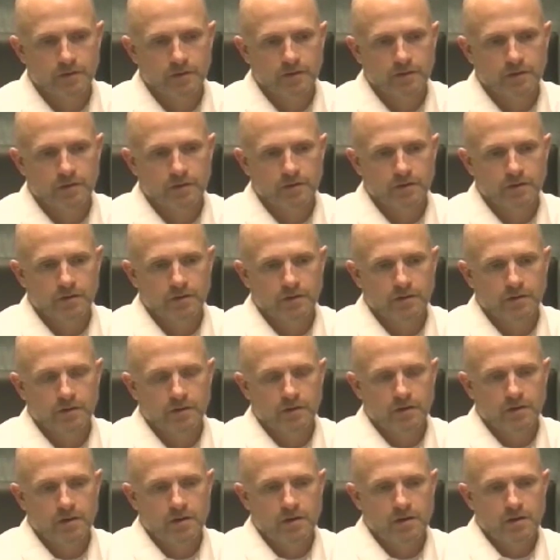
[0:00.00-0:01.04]

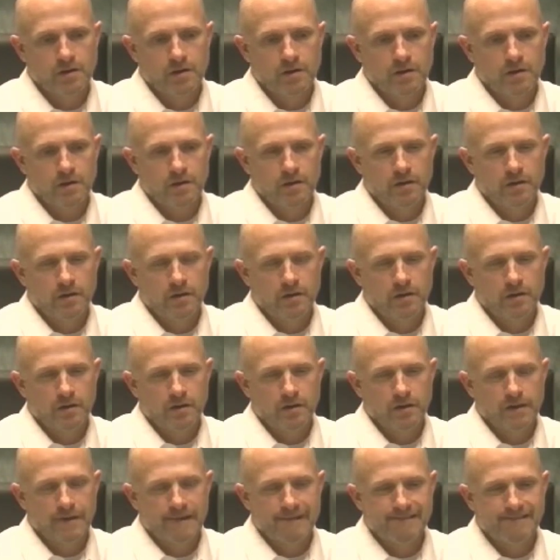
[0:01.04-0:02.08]

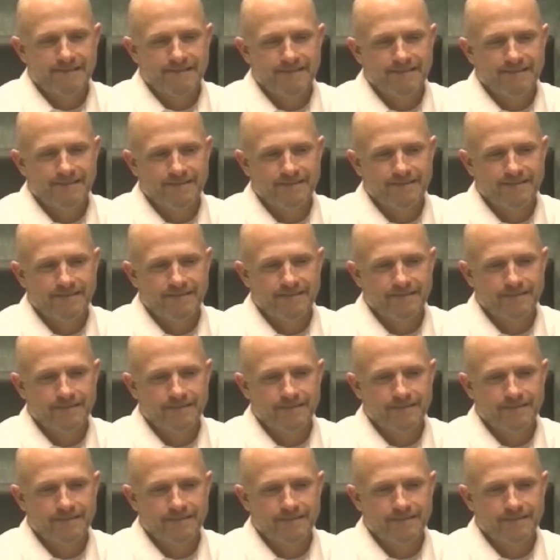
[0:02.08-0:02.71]
Nothing is said.